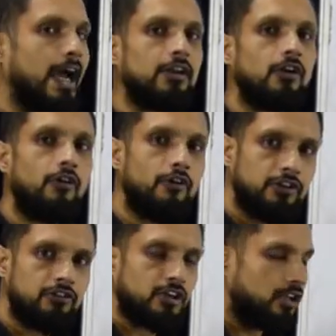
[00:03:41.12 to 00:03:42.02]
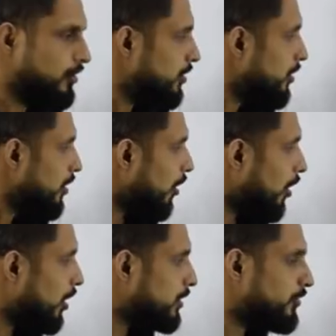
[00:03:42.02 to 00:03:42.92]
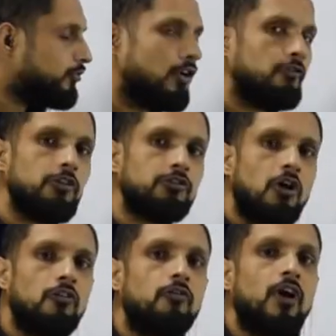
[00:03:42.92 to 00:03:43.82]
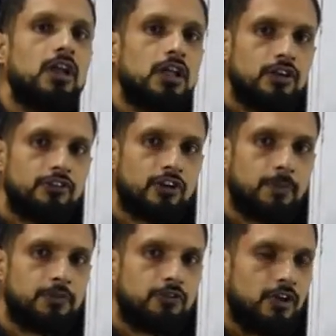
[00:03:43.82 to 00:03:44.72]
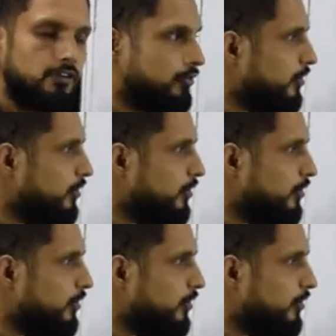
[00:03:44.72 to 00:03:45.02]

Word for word: and retained on the surface of another substance.